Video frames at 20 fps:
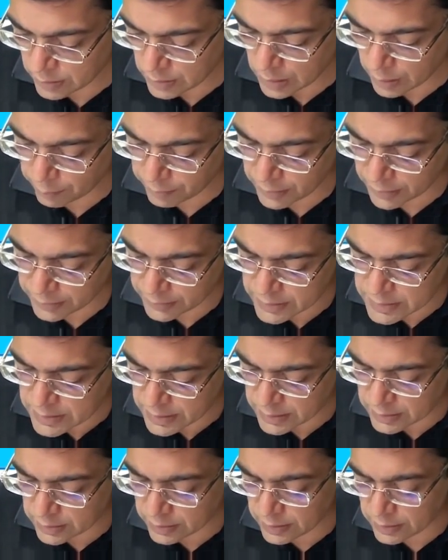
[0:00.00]
Hepatitis
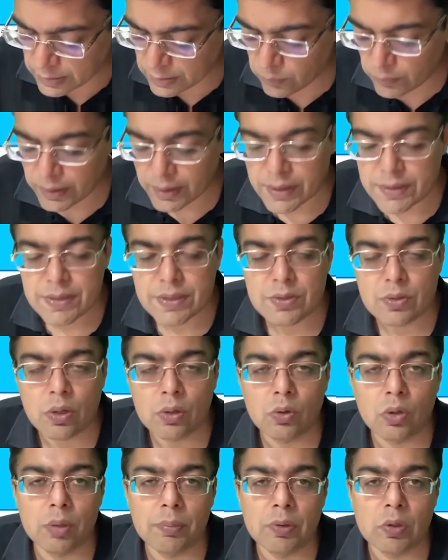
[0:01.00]
D, the Delta virus, is not going to be